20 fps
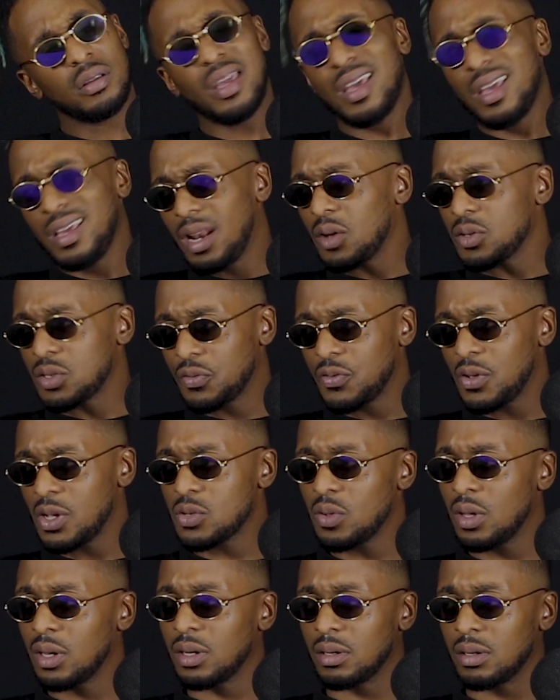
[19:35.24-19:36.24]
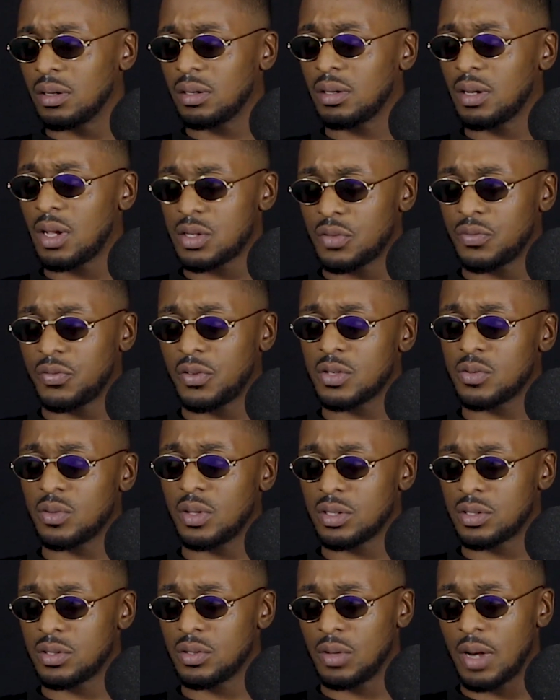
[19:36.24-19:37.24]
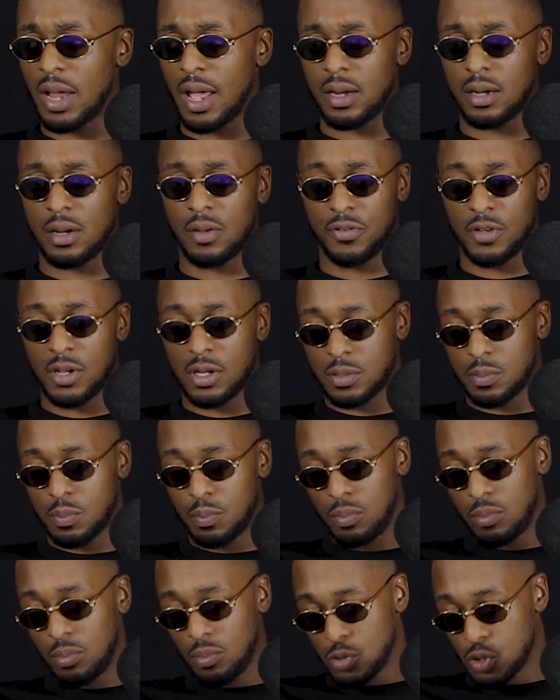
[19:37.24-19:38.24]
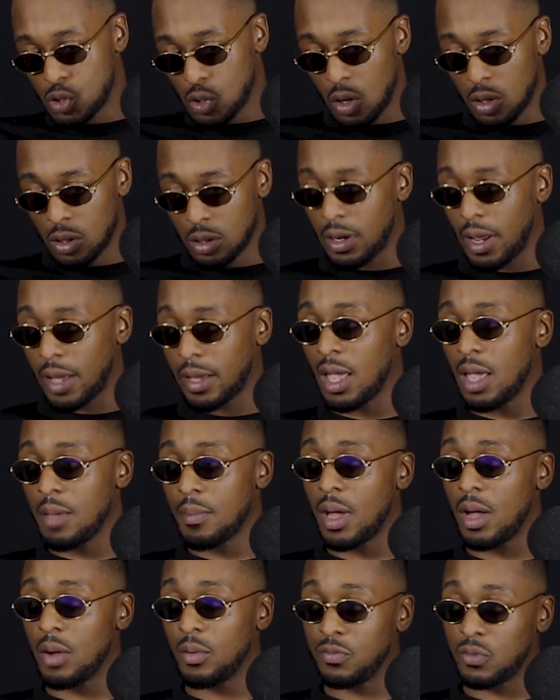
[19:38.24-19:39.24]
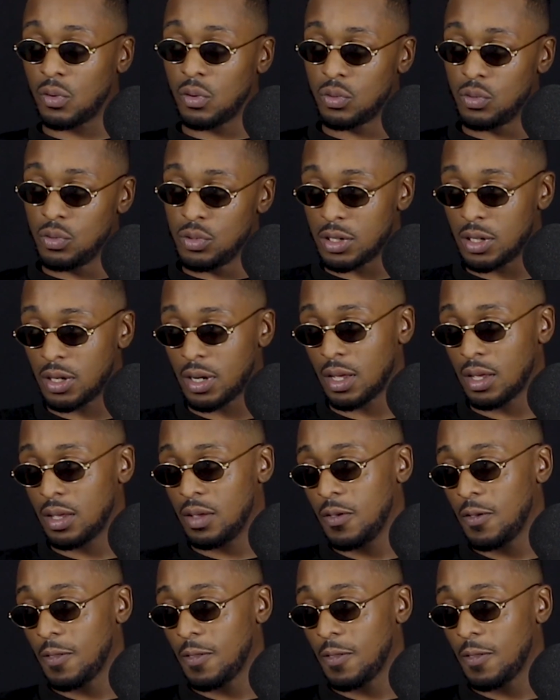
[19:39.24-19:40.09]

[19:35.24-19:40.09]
yeah, that was the first one. That was the first one still, like the first song that came out with vocals and that.